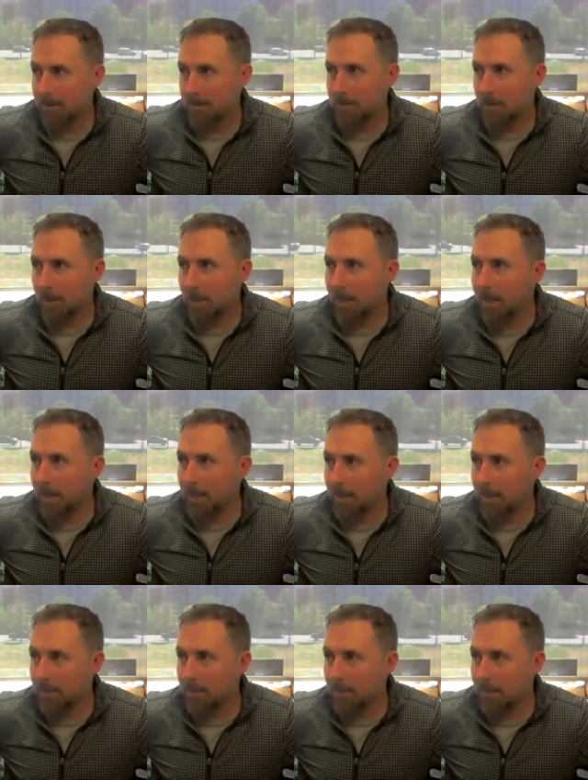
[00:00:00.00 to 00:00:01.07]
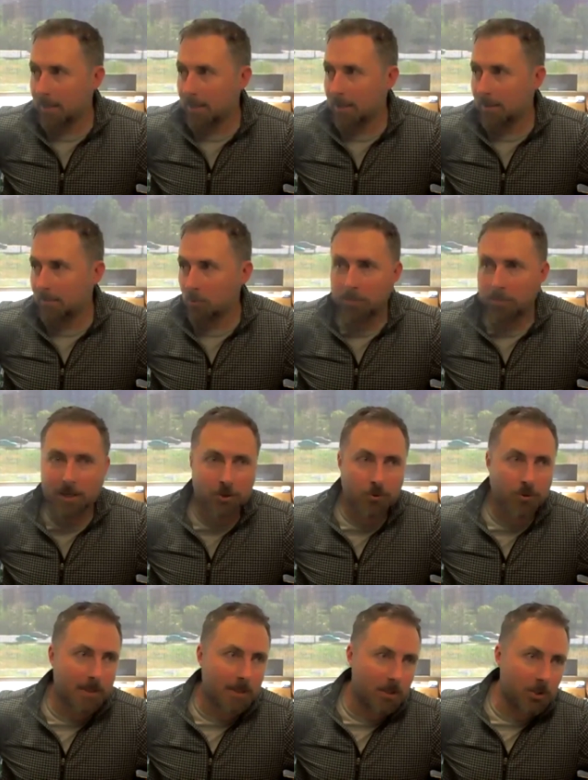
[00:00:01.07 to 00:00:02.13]
delay, we're
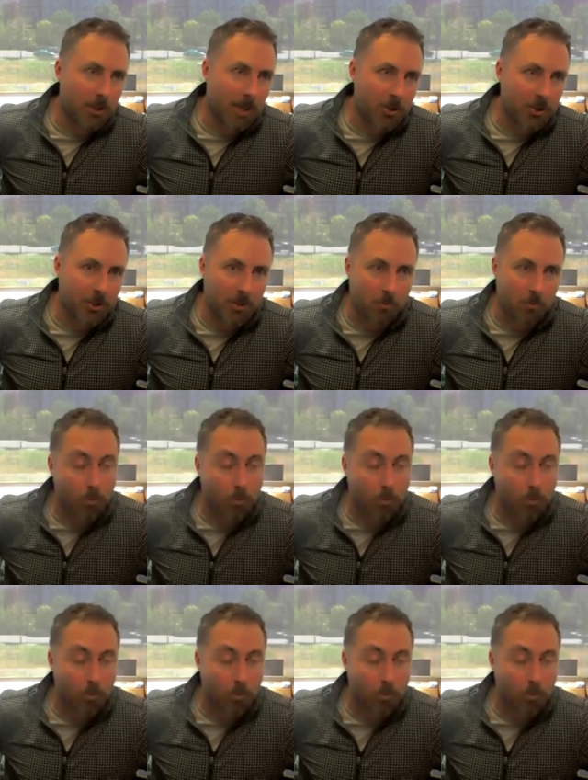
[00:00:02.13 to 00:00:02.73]
measuring congestion.